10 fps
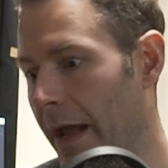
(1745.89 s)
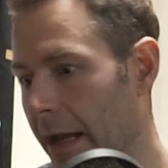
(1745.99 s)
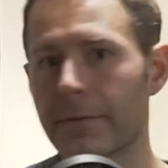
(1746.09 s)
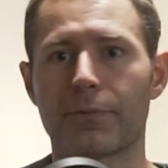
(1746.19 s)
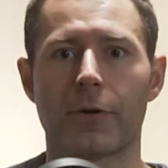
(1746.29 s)

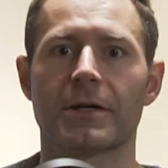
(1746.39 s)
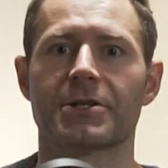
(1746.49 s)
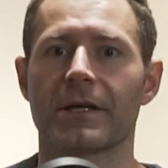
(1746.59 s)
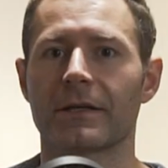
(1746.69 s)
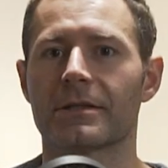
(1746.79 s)
and
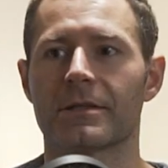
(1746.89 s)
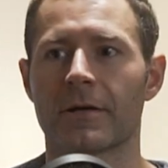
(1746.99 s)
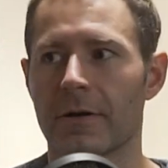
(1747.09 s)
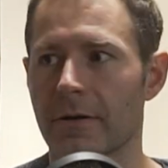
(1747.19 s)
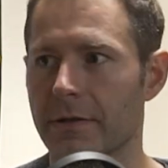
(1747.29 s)
projects that
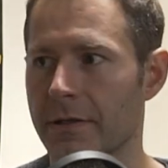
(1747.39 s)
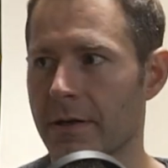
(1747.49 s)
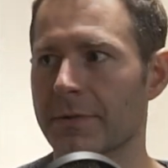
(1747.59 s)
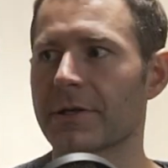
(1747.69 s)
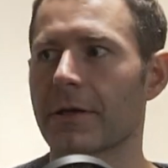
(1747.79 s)
are
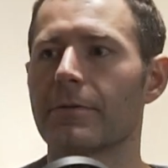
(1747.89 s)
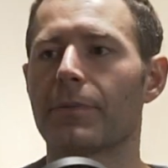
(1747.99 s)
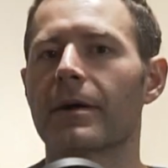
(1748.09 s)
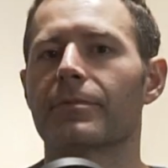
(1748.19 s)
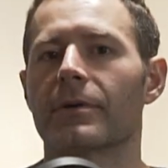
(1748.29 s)
coming down the
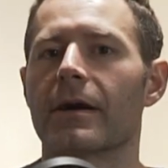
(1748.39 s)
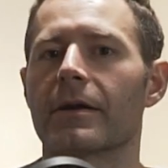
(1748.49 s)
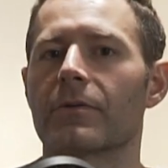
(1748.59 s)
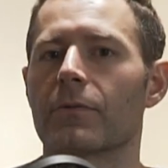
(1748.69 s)
pipeline,